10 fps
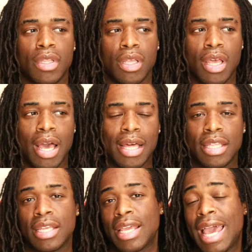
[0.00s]
I
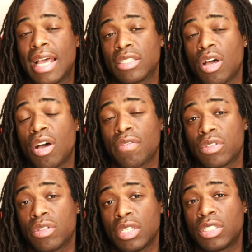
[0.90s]
think as
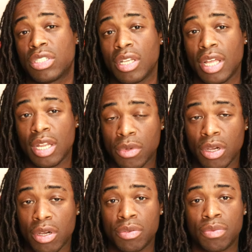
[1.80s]
officers, they should have let him
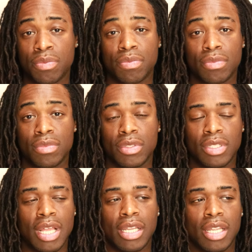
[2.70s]
go.
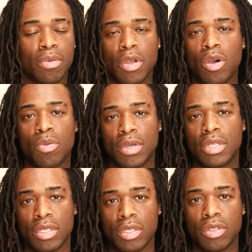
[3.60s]
Not let him go, but,
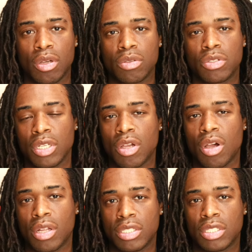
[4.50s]
you know, should have called
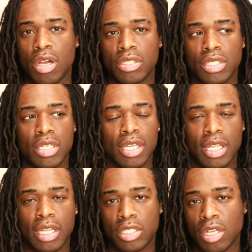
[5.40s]
a sergeant and let
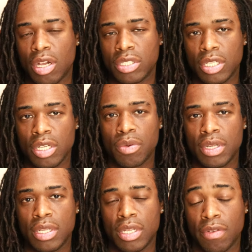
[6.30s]
a sergeant deal with
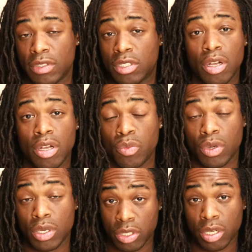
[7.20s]
it. If a sergeant want
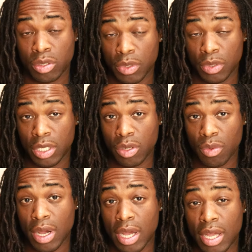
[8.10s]
to charge him with
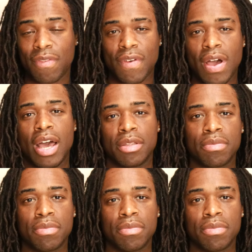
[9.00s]
DUI, fine.